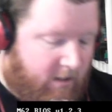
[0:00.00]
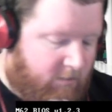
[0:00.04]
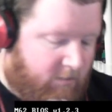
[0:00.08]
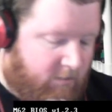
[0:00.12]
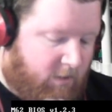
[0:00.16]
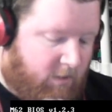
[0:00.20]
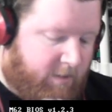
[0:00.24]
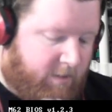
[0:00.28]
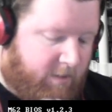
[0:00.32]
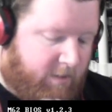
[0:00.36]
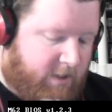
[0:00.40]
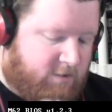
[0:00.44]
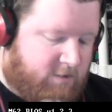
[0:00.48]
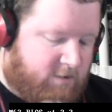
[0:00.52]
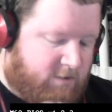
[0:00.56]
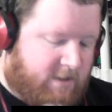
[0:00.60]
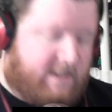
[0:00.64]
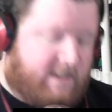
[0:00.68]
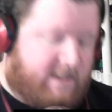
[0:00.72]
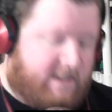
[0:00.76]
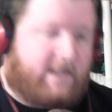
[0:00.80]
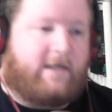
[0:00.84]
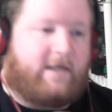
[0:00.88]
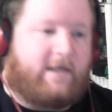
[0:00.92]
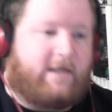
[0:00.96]
What we're
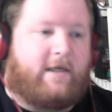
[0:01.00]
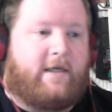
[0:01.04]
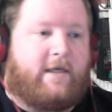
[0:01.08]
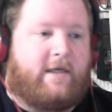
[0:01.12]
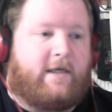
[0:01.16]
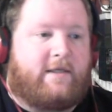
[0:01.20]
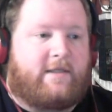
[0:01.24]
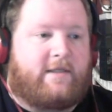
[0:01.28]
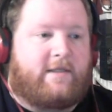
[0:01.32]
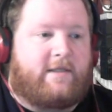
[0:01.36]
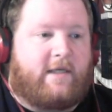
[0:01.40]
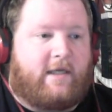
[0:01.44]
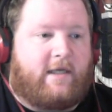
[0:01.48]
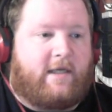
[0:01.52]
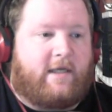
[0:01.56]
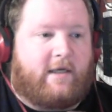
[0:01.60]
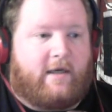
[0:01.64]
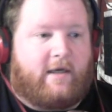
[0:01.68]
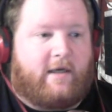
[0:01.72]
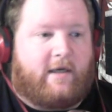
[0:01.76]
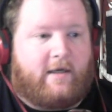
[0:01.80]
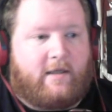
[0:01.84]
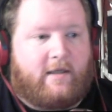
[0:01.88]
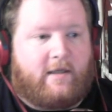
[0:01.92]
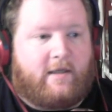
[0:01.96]
interested in is
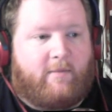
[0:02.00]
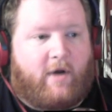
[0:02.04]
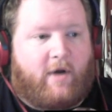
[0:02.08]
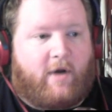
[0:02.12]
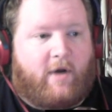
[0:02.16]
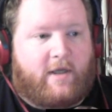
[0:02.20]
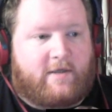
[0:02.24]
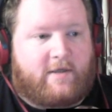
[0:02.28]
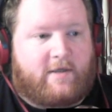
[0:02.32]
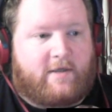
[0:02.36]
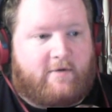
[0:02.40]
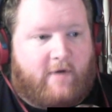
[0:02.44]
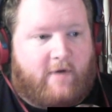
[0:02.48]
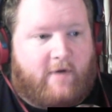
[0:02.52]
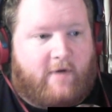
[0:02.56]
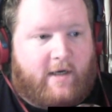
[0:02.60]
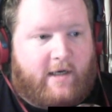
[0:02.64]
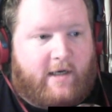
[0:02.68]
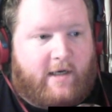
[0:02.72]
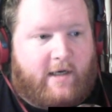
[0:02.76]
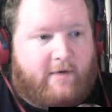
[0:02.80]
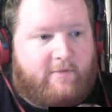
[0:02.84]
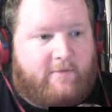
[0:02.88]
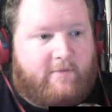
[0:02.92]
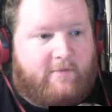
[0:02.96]
the monitor right
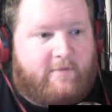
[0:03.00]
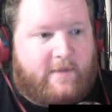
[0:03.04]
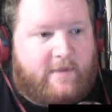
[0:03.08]
now,